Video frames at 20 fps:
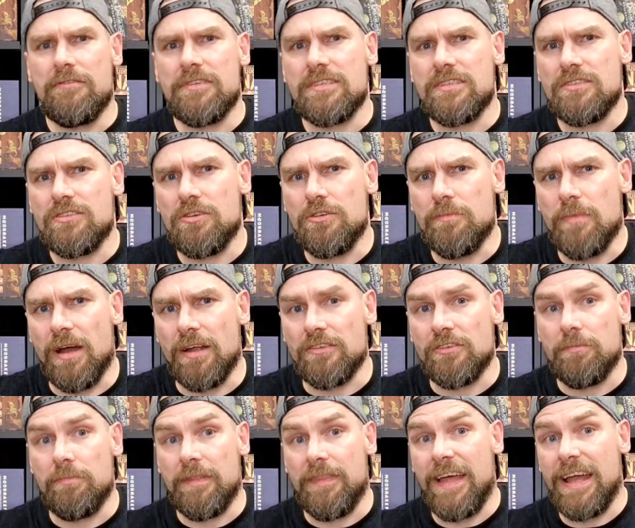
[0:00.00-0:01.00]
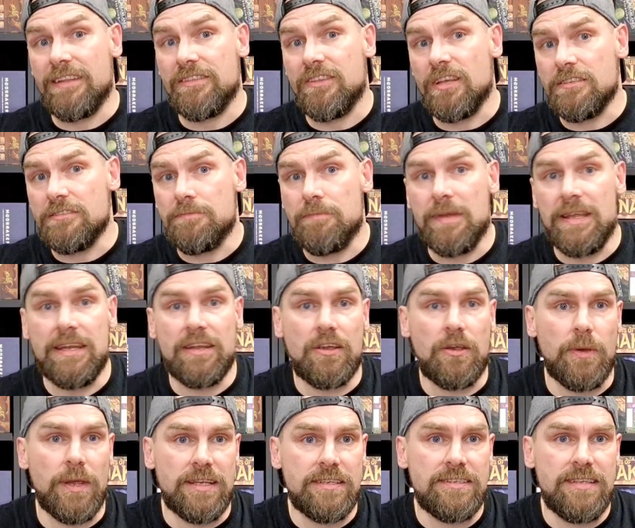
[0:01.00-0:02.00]
there isn't too much, but that does mean a
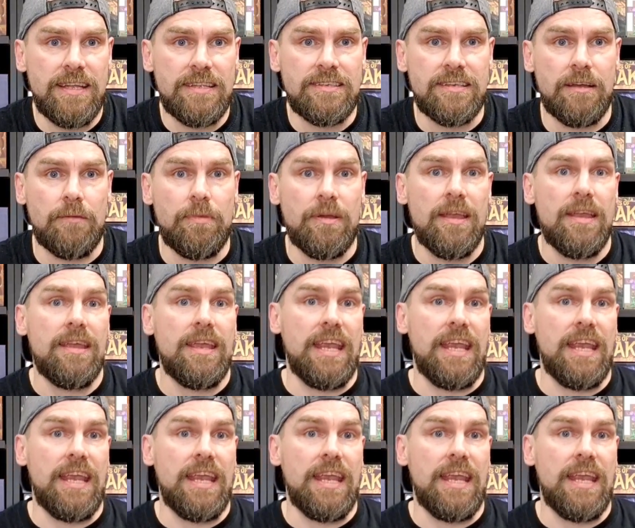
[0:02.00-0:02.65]
quick setup.